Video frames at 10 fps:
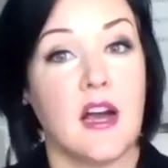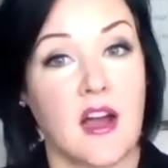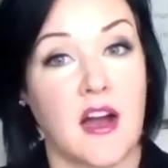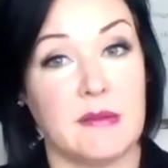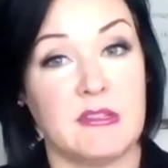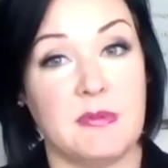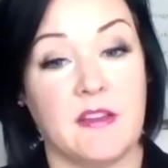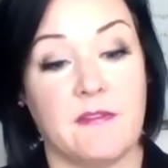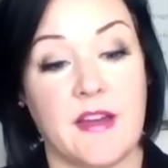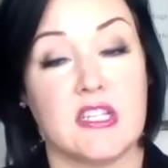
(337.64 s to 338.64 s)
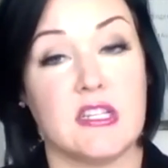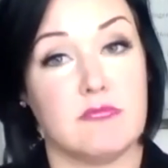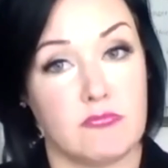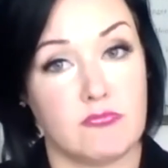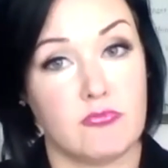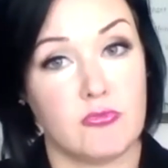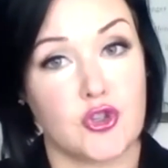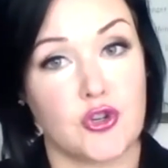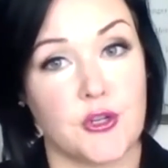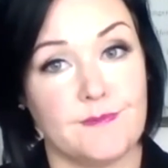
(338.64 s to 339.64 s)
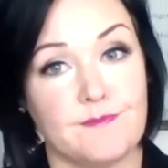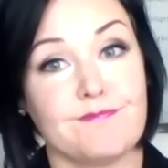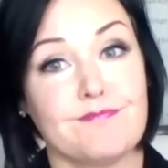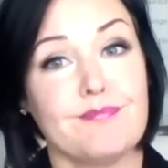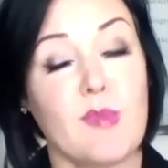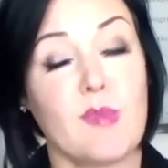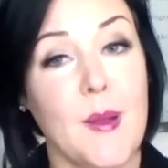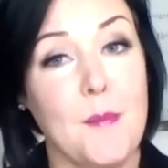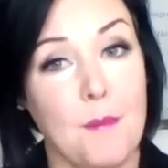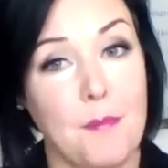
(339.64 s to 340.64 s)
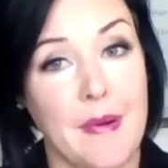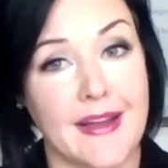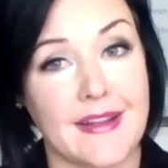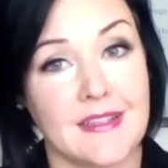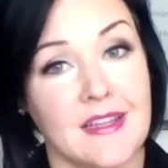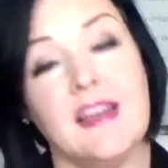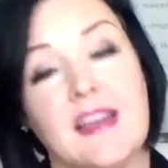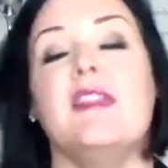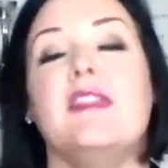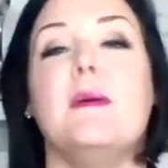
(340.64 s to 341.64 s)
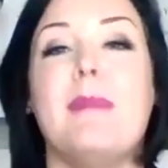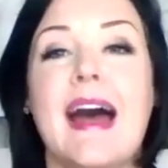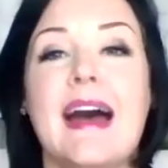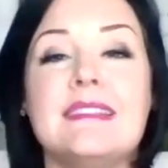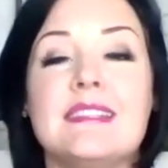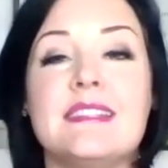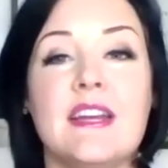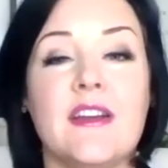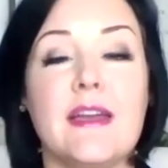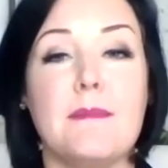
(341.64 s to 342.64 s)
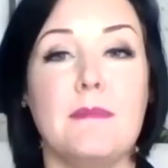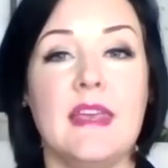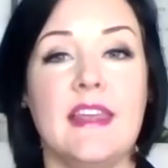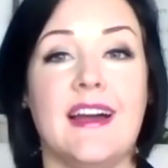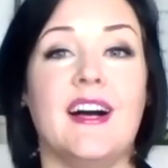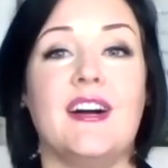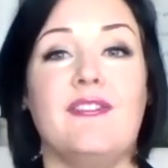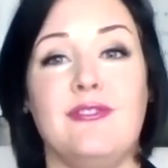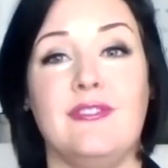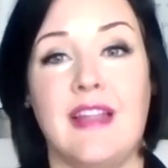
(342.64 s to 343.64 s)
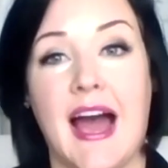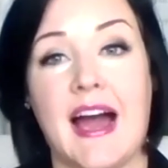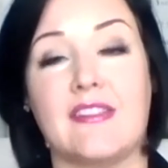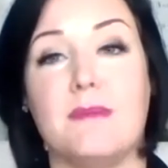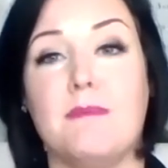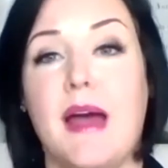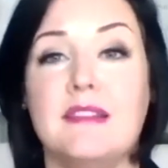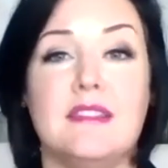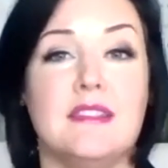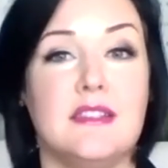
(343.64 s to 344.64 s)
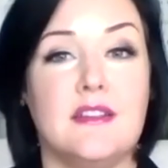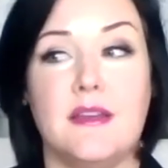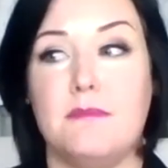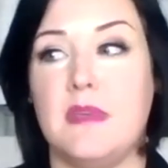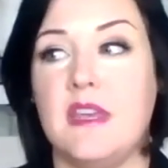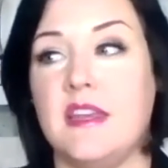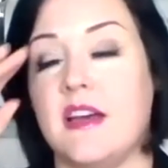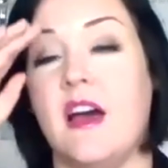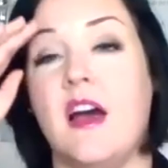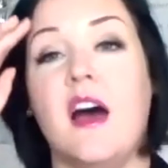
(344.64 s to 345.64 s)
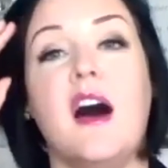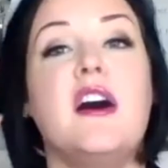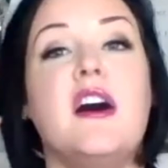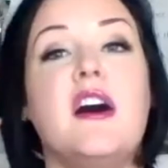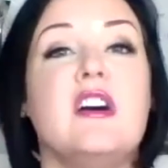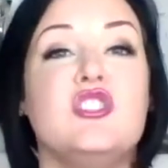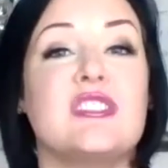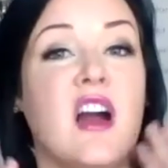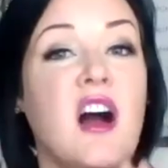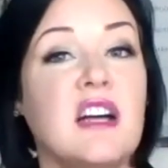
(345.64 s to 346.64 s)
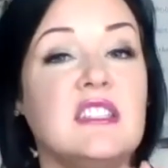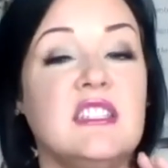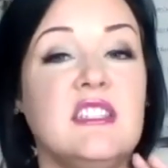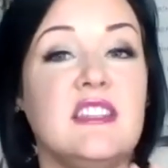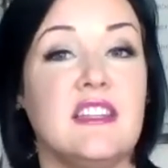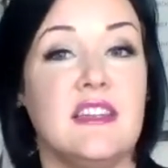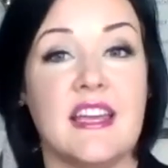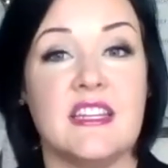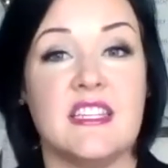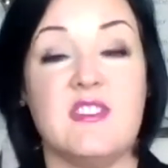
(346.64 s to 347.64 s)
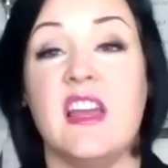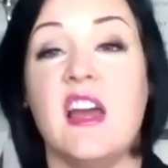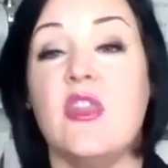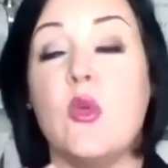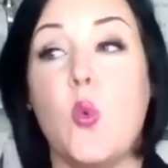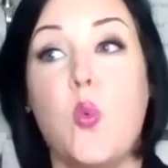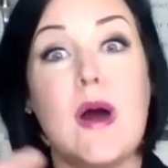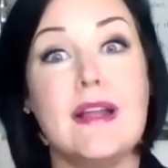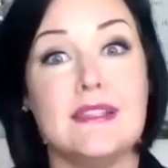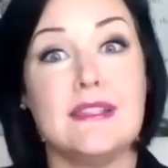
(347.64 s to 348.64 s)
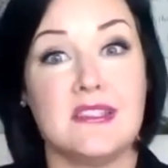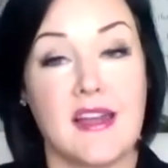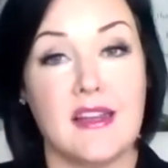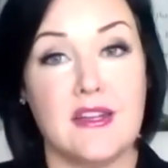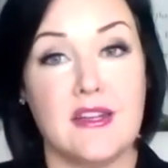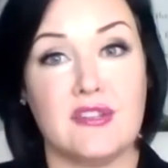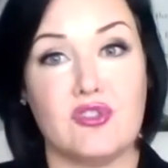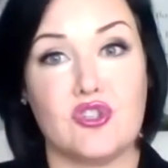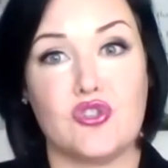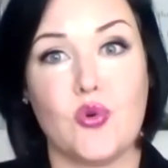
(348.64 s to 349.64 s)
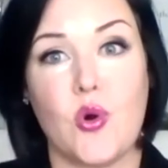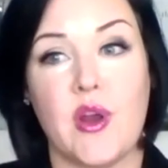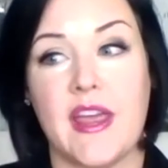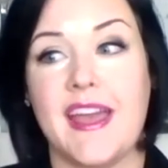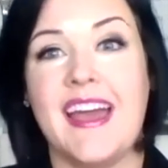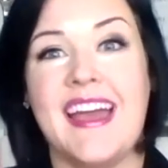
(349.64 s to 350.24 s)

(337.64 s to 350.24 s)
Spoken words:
Economy is being affected. True. But the mass hysteria media of lack, the mass hysteria media of just constantly the negativity, the one-sidedness of the story,